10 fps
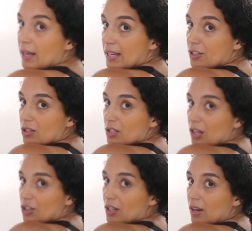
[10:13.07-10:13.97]
it's just
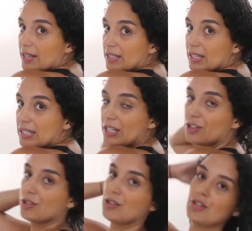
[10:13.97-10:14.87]
such a nice
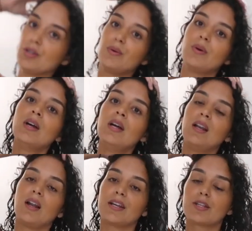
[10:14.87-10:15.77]
addition to
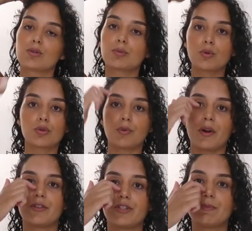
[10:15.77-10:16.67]
like your sports bra
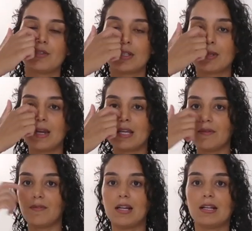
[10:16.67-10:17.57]
in the gym just to make
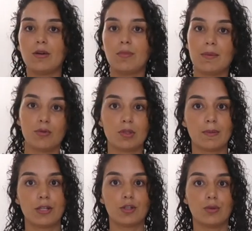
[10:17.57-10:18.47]
you feel a little bit more
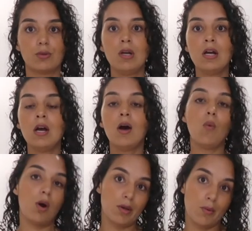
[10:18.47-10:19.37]
special
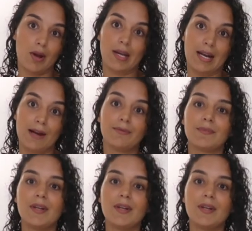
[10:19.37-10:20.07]
while you're working out.